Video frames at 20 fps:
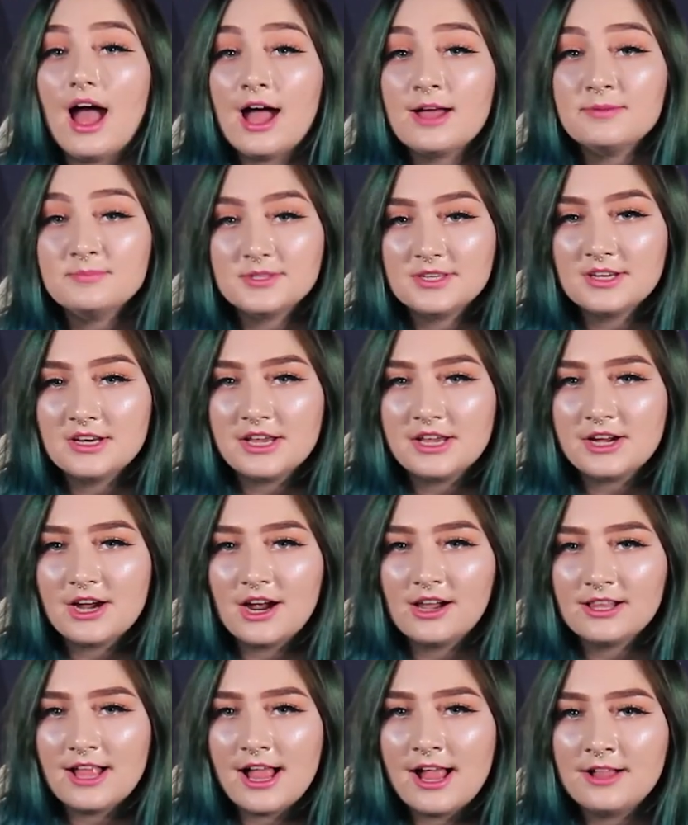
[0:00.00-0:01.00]
I'm Sydney
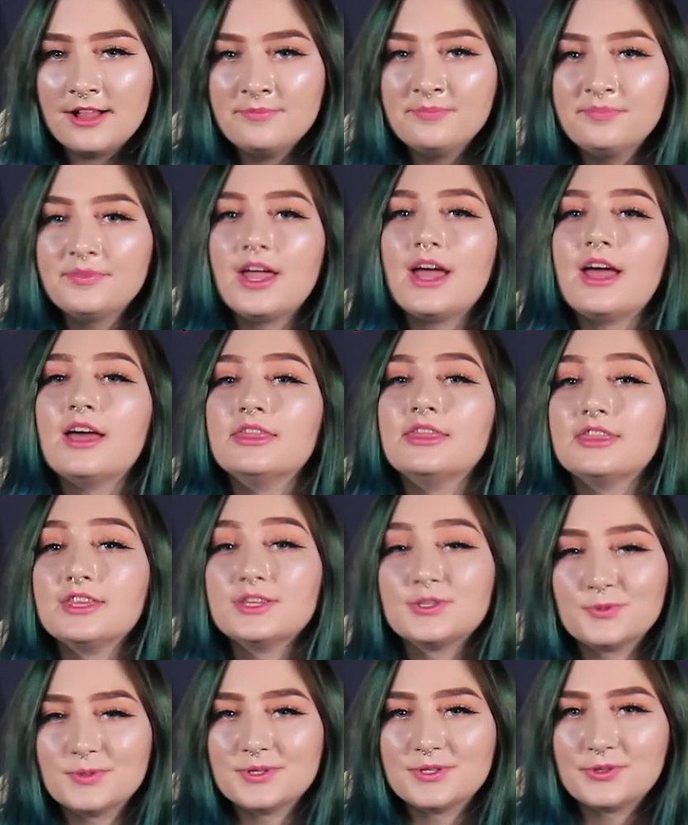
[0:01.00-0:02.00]
Carlisle, and
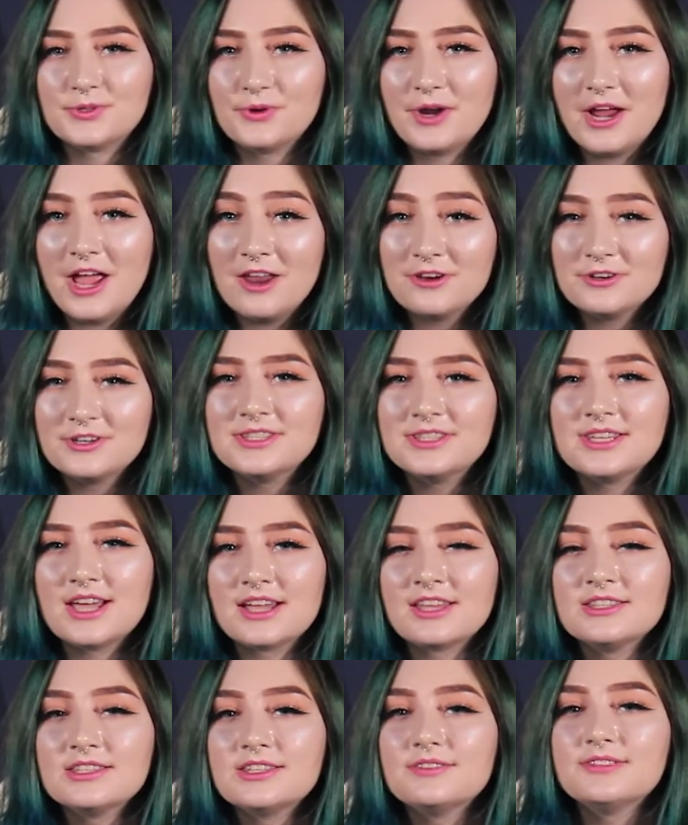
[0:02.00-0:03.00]
this was 300
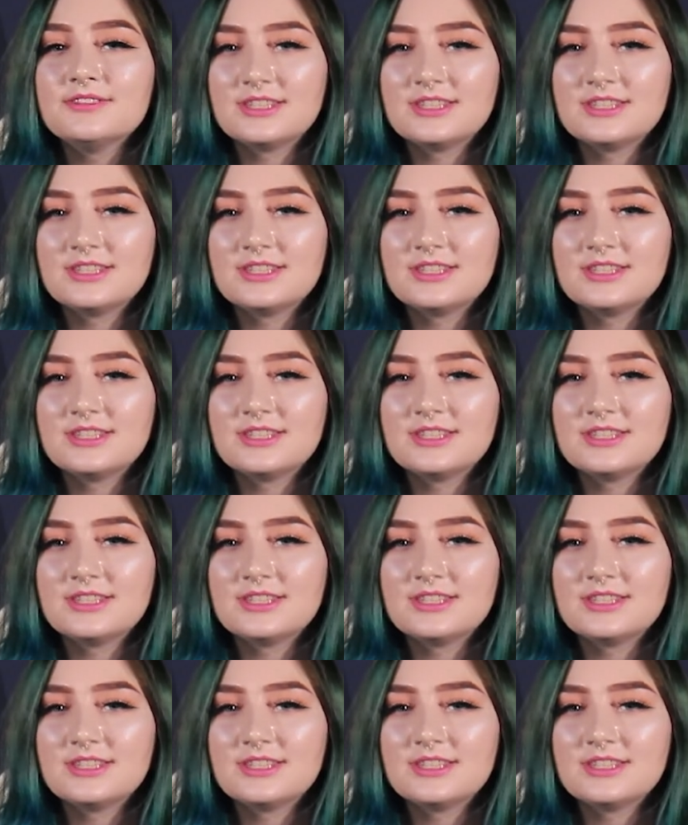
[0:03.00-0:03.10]
Seconds of